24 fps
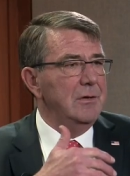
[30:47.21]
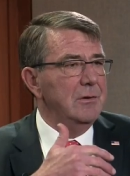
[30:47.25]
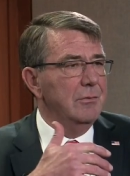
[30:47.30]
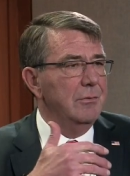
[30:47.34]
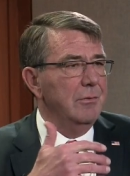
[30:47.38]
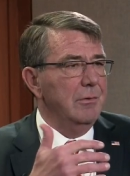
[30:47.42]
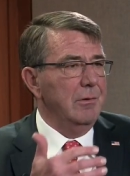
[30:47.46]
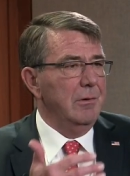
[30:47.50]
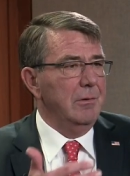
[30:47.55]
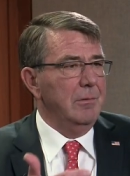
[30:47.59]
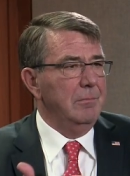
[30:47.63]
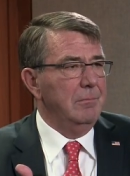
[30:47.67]

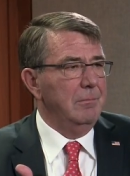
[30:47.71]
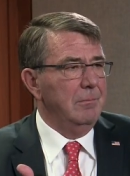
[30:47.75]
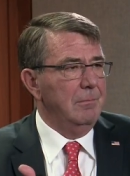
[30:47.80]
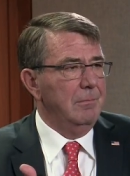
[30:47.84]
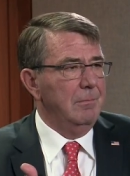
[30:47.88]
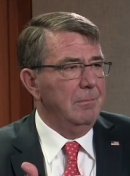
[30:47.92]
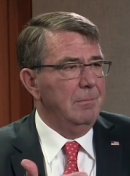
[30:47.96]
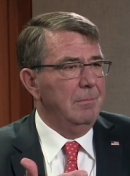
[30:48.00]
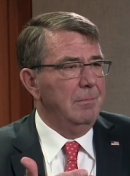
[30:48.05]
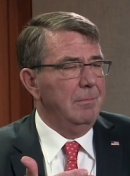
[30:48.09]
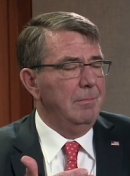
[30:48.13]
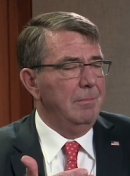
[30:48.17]
your
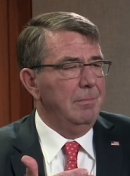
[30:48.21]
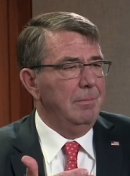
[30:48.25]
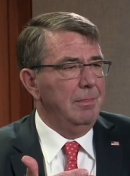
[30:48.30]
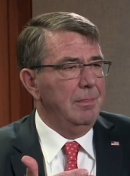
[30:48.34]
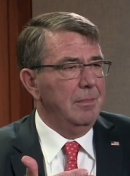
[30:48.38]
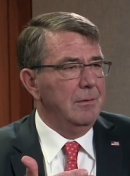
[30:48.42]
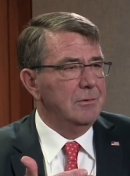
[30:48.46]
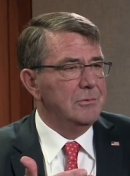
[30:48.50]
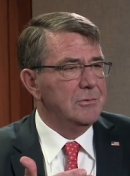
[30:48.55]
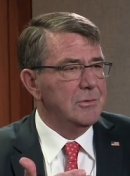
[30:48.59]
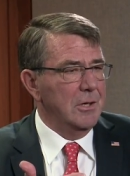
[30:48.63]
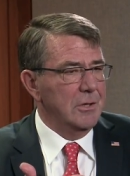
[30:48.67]

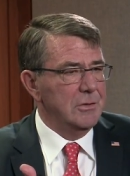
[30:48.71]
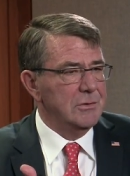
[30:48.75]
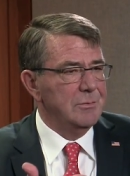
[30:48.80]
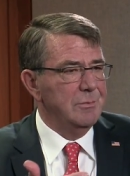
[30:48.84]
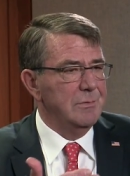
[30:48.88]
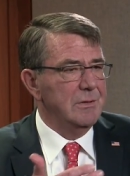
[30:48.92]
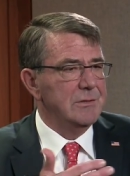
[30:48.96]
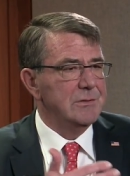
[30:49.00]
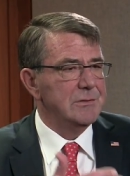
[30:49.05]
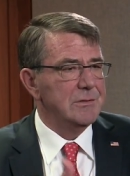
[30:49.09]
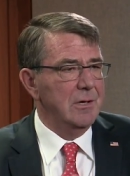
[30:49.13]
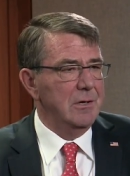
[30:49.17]

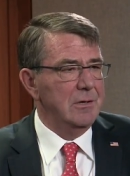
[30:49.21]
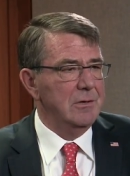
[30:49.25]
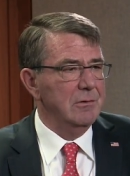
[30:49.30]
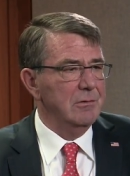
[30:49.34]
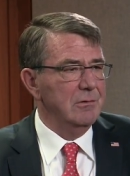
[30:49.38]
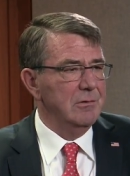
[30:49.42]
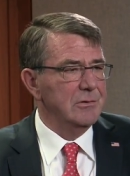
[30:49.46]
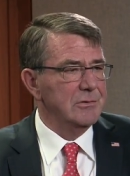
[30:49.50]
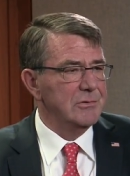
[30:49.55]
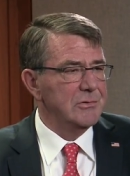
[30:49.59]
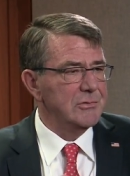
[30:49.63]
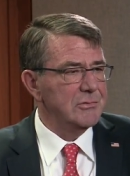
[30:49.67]
judgments and
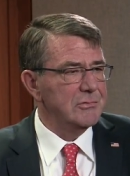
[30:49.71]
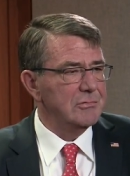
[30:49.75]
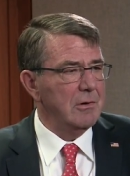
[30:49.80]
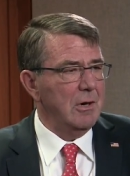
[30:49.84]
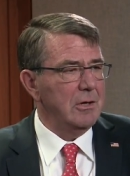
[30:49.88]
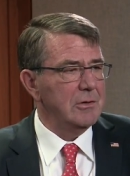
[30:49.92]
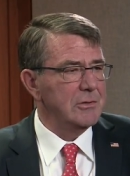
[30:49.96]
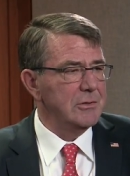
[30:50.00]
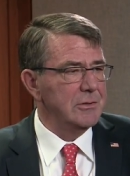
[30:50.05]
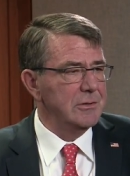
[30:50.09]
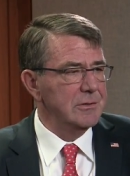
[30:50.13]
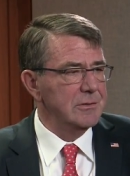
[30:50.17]
your
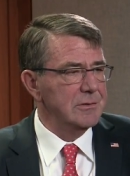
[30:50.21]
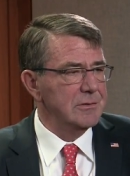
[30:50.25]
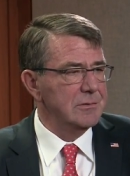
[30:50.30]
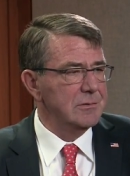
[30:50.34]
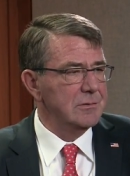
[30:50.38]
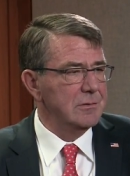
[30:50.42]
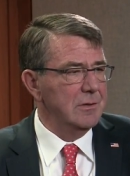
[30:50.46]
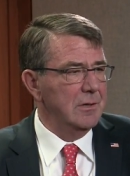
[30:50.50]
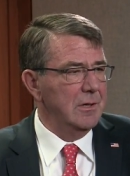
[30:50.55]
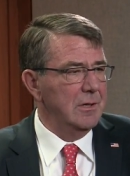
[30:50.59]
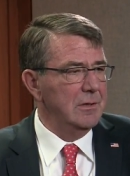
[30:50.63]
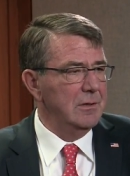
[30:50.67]

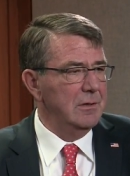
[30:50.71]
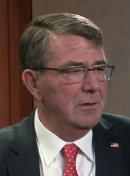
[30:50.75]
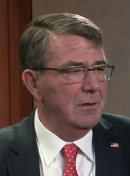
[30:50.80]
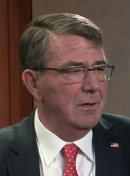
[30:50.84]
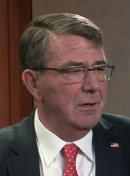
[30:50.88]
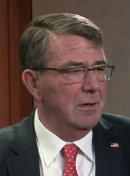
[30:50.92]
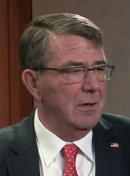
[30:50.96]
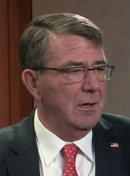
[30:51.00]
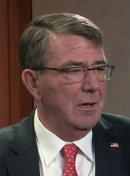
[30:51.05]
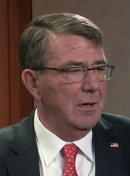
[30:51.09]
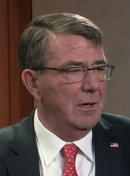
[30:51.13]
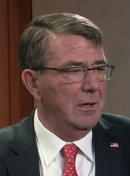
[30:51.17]
instructions uh,
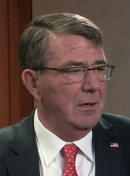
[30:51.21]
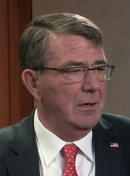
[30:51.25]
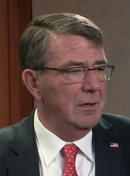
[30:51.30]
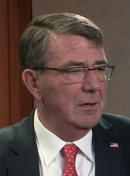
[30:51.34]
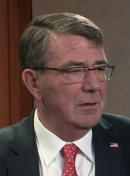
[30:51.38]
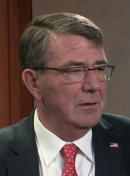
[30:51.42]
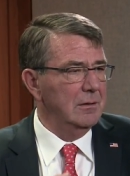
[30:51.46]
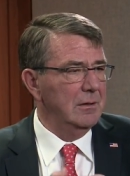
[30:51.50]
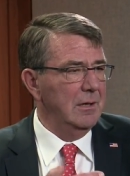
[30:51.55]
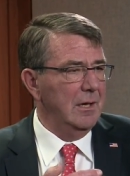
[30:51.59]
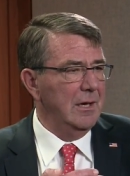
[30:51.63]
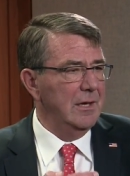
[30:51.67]
uh,
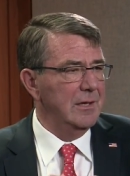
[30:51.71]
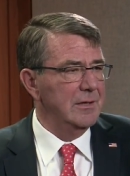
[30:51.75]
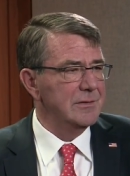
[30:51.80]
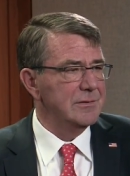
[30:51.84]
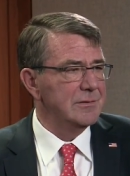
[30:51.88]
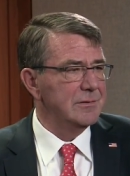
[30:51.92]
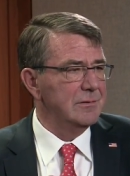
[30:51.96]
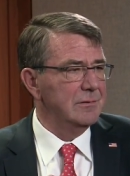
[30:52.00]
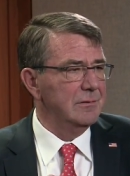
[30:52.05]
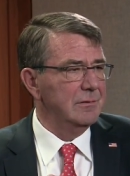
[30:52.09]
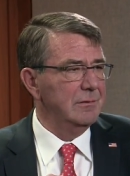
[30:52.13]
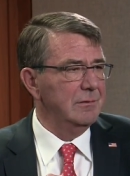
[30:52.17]
in
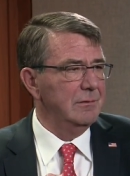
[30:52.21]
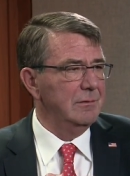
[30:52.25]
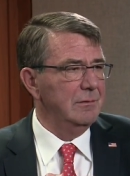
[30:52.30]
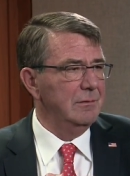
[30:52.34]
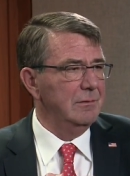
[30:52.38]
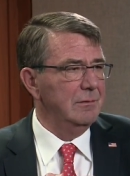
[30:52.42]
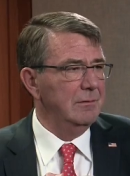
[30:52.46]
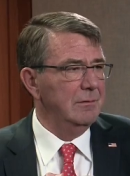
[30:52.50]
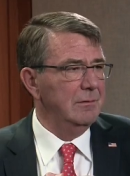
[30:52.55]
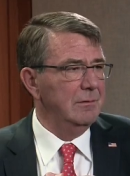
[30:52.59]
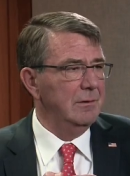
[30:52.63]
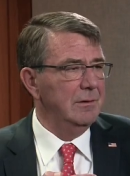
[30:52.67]
as
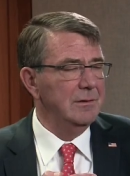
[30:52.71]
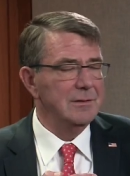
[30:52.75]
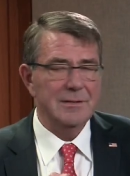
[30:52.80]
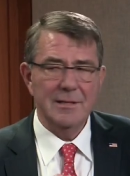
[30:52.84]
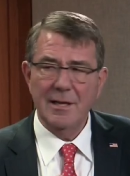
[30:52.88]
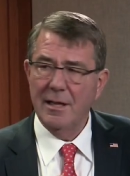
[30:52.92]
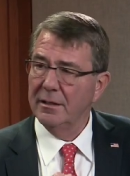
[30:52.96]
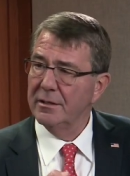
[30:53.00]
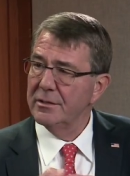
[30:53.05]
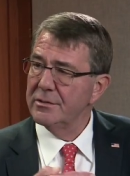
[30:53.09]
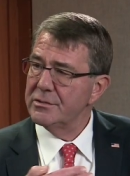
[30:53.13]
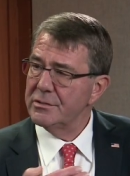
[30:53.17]

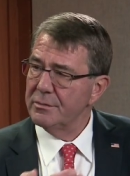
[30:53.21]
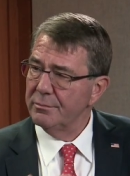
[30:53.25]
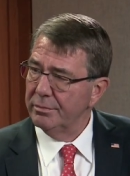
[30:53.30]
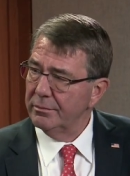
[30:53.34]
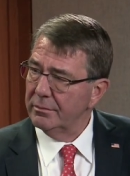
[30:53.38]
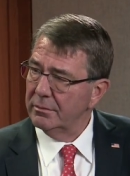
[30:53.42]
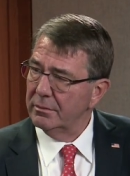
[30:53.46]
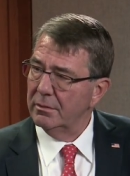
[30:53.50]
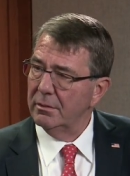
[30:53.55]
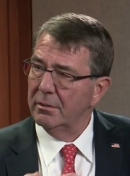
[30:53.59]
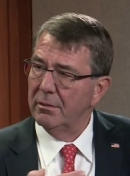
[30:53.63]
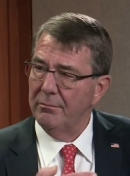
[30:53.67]

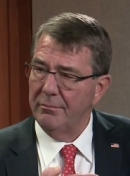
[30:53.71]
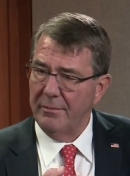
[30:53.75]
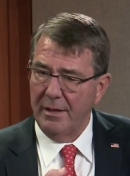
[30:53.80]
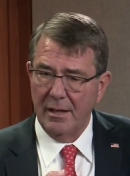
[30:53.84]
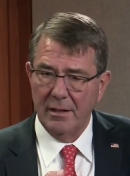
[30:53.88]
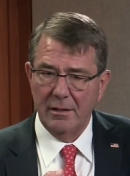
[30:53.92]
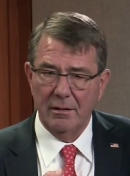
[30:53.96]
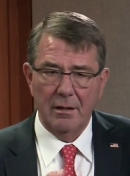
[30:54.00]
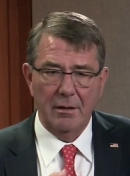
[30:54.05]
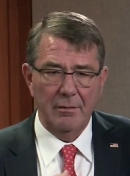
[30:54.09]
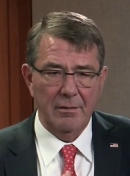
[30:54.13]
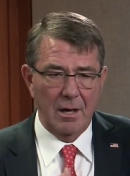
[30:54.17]
intelligible a
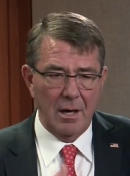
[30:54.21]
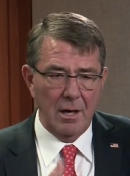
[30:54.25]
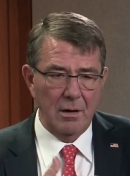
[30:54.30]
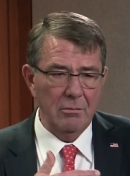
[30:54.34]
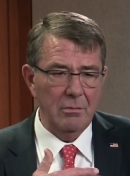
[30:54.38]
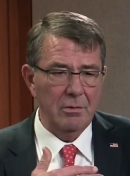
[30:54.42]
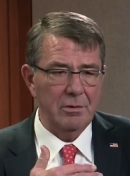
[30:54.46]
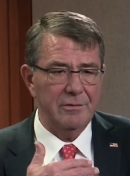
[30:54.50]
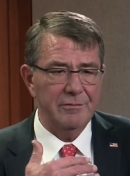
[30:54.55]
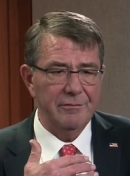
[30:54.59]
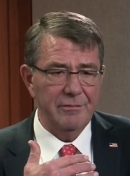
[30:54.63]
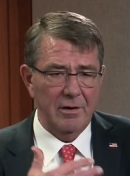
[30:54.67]
manner. I
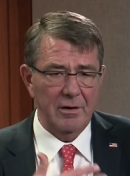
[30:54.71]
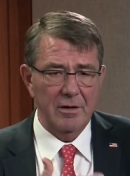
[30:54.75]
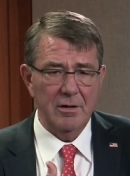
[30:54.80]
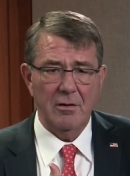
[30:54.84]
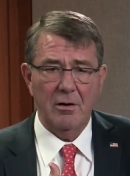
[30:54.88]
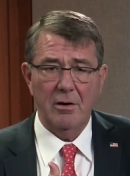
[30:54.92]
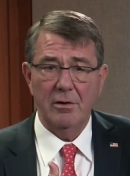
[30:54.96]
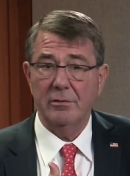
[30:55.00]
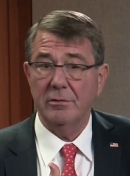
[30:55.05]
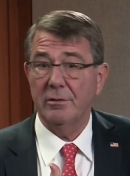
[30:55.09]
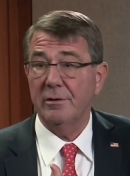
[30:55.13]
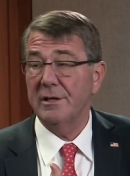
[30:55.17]
worked very
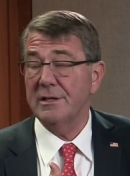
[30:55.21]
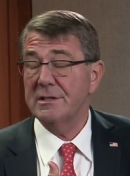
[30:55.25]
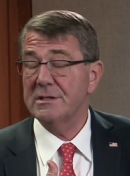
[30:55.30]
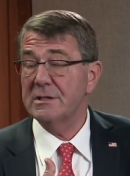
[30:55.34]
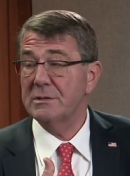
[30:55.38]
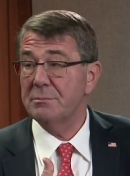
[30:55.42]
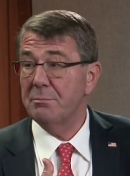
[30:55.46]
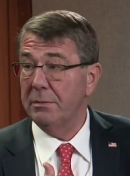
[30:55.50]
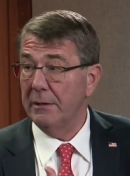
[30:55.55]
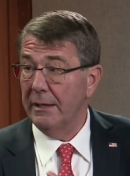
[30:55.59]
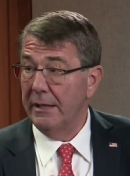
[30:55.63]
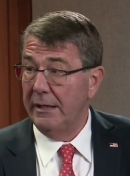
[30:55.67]
hard on
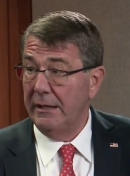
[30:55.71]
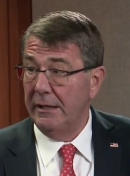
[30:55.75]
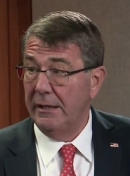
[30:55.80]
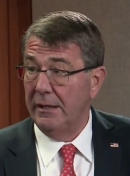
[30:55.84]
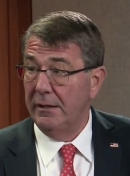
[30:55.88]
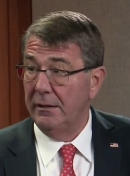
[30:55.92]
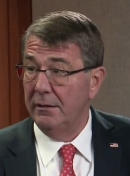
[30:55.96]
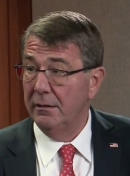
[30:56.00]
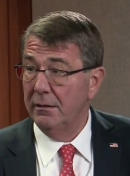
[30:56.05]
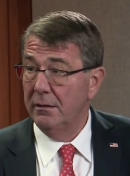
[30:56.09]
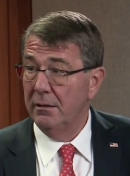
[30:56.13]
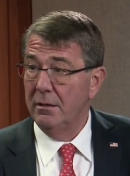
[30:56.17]

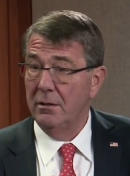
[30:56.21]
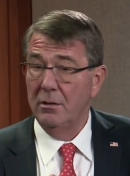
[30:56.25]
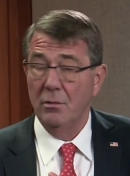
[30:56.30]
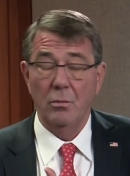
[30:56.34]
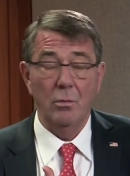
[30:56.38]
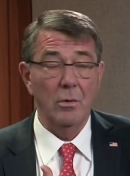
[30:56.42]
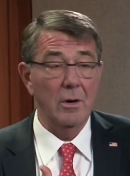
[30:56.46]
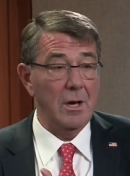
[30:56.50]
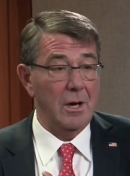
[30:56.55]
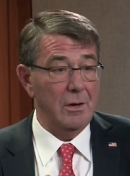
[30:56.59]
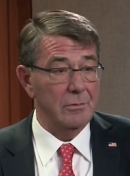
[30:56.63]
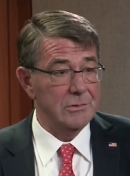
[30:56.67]
explaining
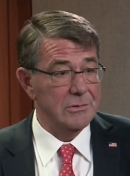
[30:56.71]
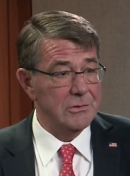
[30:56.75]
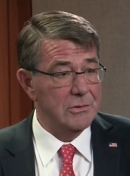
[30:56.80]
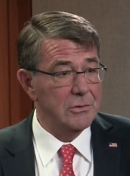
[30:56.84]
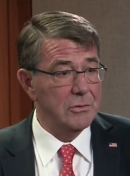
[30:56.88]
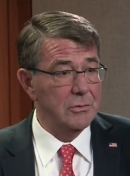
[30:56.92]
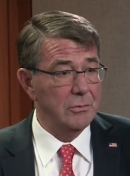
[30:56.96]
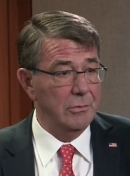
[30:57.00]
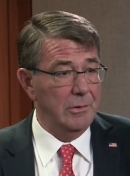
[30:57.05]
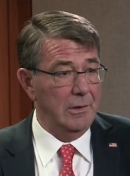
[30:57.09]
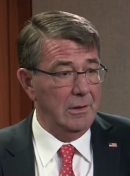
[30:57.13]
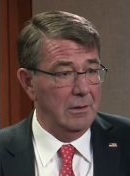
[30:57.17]
what I was
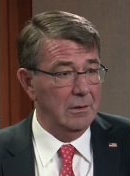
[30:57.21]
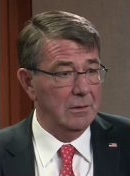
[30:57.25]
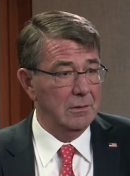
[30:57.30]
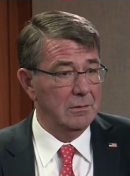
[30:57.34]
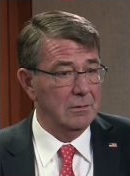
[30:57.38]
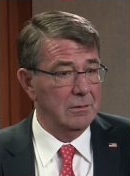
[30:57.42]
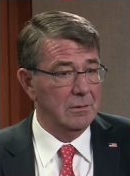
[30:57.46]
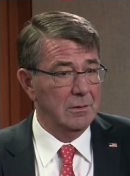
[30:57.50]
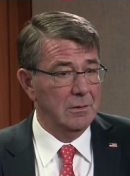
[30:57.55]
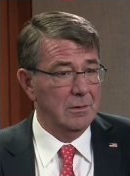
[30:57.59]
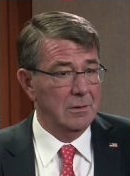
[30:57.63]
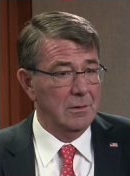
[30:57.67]
doing.
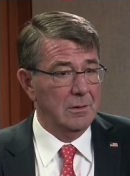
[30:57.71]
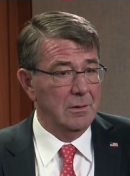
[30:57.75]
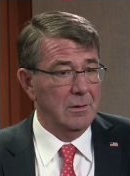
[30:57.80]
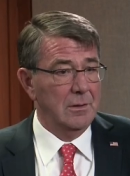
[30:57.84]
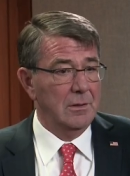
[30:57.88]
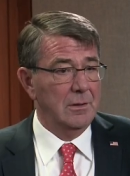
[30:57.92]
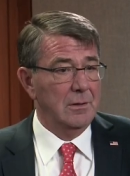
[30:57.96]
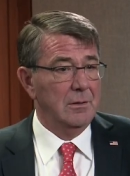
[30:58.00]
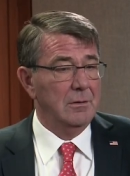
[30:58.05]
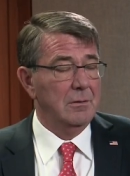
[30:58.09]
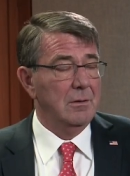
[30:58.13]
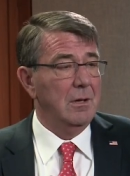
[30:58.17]

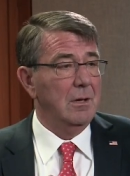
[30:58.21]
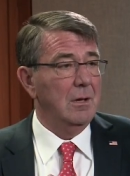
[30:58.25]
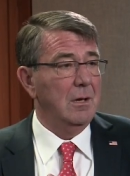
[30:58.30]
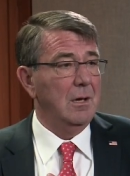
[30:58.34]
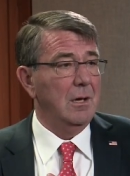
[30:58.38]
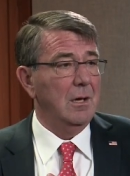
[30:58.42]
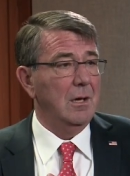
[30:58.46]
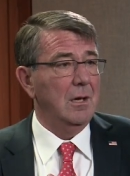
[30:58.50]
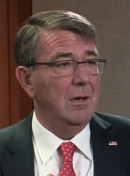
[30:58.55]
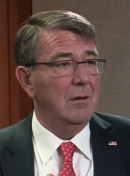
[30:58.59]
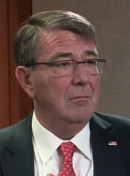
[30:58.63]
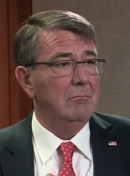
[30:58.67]

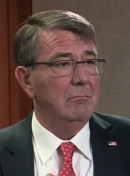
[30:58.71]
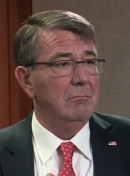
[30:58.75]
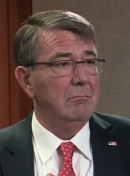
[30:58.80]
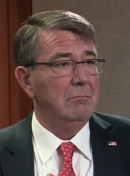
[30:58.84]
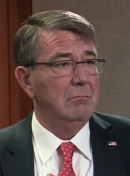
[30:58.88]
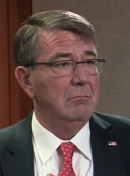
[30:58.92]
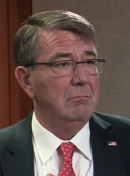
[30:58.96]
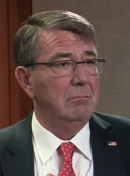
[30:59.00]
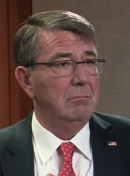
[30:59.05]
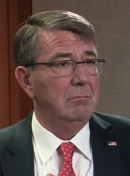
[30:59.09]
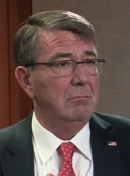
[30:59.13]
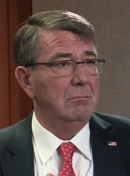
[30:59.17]

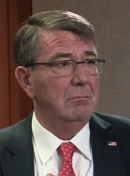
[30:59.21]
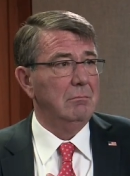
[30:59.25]
Um,